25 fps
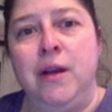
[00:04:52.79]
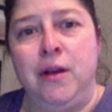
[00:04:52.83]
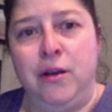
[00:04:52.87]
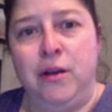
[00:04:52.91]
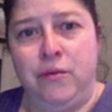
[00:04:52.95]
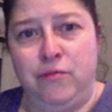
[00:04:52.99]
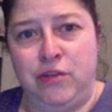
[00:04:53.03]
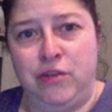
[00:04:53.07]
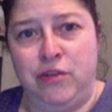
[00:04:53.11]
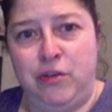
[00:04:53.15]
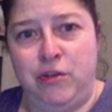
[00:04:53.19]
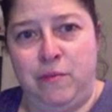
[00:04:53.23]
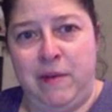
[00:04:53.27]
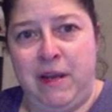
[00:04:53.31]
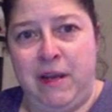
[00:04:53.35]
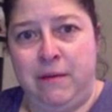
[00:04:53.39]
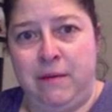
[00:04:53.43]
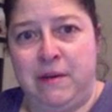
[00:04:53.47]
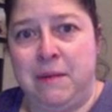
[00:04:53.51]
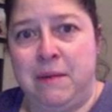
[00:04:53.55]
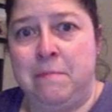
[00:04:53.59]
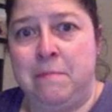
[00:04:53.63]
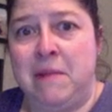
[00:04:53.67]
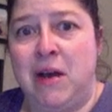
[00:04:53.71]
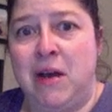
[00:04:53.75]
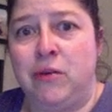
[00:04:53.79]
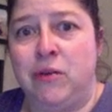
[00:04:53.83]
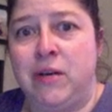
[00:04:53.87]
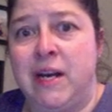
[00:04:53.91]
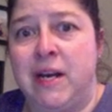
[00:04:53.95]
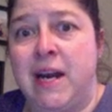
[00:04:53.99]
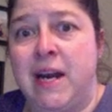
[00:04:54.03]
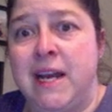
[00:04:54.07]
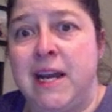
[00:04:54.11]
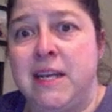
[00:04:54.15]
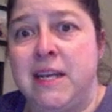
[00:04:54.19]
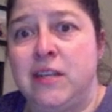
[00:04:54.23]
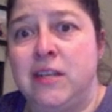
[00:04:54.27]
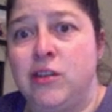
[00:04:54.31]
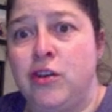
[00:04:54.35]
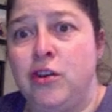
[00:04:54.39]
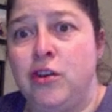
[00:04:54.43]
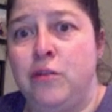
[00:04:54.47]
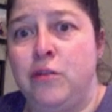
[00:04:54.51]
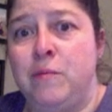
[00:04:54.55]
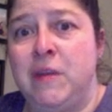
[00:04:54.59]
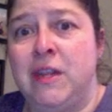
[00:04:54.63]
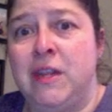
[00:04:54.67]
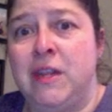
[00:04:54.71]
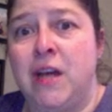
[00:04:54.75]
Would you be able to melt an ice
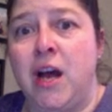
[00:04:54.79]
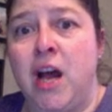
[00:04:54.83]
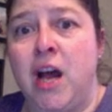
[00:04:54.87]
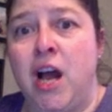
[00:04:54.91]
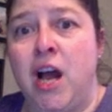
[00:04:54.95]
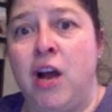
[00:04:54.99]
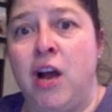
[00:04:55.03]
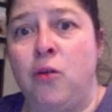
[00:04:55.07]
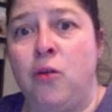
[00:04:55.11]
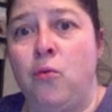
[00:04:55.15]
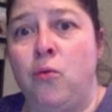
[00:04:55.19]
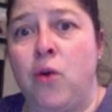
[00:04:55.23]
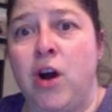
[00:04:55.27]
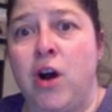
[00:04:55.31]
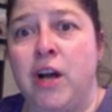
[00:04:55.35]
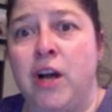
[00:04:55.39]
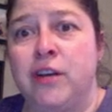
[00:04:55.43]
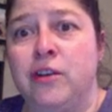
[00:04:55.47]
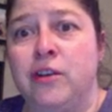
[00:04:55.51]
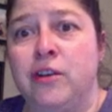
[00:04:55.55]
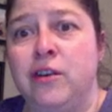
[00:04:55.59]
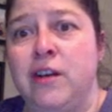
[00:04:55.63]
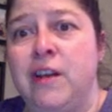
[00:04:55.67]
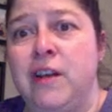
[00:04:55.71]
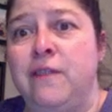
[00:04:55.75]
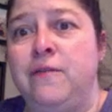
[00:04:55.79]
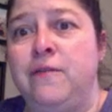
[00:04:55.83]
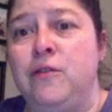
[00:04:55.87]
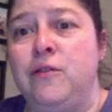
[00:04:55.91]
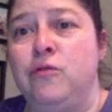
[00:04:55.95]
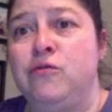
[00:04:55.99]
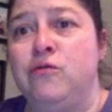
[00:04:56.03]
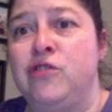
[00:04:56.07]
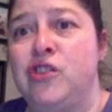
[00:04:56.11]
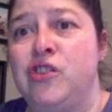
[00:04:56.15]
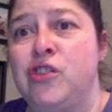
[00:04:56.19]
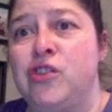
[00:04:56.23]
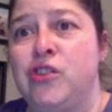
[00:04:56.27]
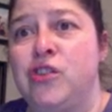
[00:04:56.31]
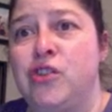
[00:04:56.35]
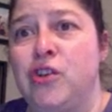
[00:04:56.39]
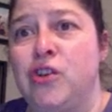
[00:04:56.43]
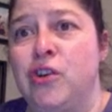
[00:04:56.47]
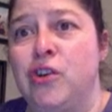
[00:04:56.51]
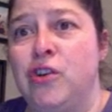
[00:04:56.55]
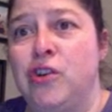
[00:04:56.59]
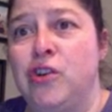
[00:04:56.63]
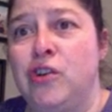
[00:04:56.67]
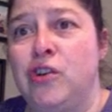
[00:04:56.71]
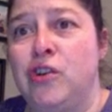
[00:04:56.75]
cube in the hot water? If you
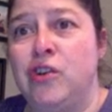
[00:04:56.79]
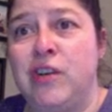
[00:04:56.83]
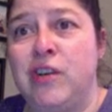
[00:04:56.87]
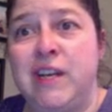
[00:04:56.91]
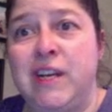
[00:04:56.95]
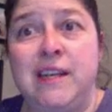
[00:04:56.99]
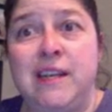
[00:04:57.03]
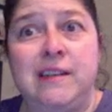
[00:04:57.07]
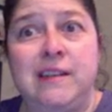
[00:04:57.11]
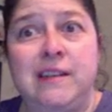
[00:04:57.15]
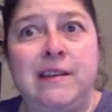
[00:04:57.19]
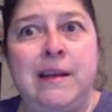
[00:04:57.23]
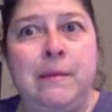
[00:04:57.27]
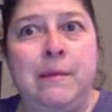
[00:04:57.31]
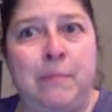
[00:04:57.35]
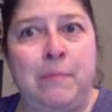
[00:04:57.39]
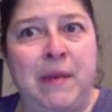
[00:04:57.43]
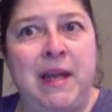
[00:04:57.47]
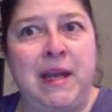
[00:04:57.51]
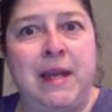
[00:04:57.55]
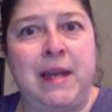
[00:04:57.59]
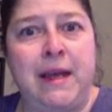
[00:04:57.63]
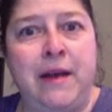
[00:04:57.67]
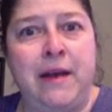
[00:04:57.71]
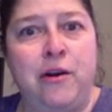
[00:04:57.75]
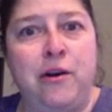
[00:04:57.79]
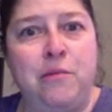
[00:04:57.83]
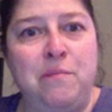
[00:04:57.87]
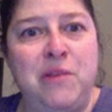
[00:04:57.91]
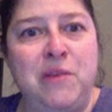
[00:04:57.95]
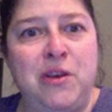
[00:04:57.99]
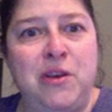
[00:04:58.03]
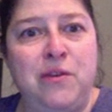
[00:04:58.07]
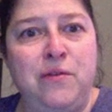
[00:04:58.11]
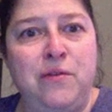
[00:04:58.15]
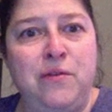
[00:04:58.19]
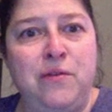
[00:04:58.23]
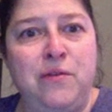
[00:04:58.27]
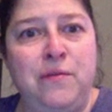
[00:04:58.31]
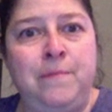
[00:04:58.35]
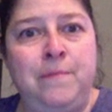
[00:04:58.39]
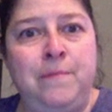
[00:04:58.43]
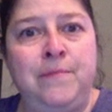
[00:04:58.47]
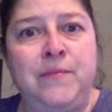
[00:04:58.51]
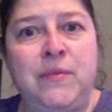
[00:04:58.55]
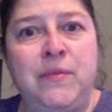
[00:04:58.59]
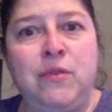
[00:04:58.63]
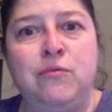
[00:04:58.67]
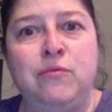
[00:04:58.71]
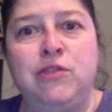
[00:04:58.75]
stir it, it might help you.
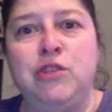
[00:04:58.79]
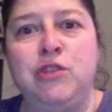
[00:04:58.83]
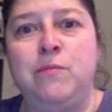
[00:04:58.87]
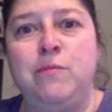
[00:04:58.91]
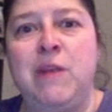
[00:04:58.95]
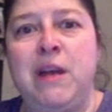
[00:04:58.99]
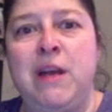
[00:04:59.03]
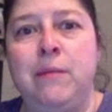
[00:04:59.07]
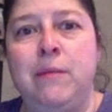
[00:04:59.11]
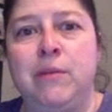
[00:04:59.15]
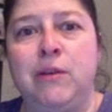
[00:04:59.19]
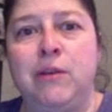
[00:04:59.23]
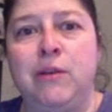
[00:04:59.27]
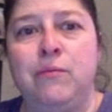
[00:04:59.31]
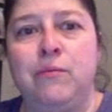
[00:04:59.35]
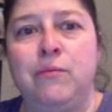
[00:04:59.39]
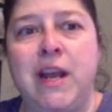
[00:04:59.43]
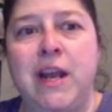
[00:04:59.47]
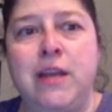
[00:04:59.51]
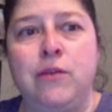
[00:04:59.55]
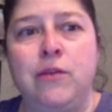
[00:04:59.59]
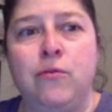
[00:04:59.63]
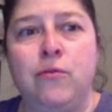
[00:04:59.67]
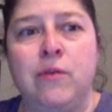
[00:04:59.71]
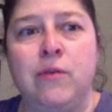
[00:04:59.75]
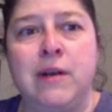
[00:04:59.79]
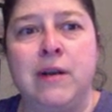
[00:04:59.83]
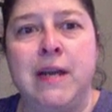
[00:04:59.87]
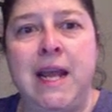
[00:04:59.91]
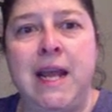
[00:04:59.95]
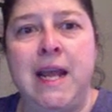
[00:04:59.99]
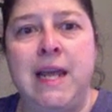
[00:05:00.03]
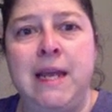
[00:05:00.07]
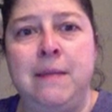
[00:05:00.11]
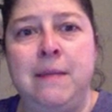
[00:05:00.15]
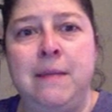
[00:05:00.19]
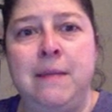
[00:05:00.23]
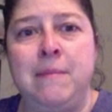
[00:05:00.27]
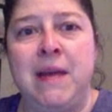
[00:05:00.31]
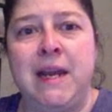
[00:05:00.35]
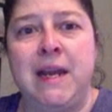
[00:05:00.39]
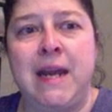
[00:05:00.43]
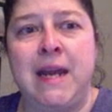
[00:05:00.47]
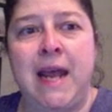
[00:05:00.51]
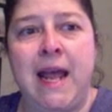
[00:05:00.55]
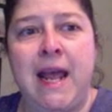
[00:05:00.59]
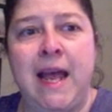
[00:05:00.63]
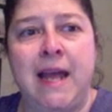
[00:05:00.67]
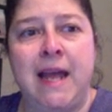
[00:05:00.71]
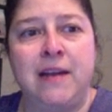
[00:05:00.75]
Would you be able to write your name and
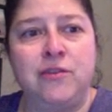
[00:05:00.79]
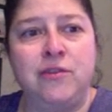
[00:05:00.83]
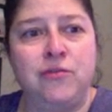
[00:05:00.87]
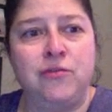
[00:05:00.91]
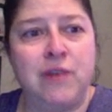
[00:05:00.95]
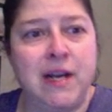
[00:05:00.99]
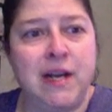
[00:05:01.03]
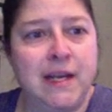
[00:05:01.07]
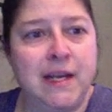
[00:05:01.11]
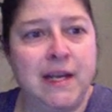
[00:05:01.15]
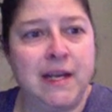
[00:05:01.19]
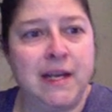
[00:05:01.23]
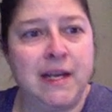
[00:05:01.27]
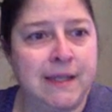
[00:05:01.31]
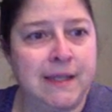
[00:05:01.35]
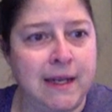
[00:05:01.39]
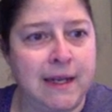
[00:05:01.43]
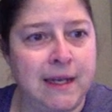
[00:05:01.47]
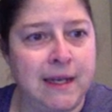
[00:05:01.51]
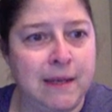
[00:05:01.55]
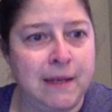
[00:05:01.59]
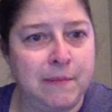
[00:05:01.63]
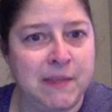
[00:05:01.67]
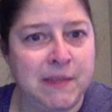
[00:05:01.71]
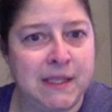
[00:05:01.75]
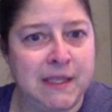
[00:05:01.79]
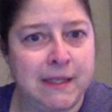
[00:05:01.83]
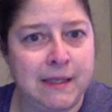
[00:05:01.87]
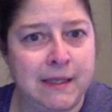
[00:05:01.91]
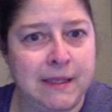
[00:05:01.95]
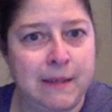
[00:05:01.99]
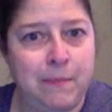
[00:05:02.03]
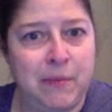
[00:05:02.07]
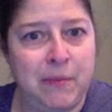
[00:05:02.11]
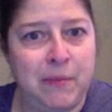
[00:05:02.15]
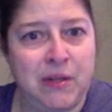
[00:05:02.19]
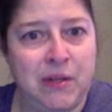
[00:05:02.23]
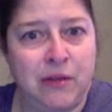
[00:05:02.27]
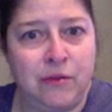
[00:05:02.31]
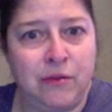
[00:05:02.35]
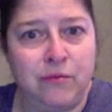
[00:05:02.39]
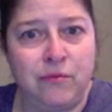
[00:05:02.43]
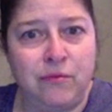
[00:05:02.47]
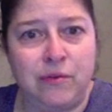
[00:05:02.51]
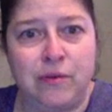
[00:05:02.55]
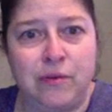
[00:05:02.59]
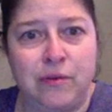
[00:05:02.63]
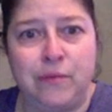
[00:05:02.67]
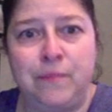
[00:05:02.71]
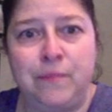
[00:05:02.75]
address? I keep slipping through.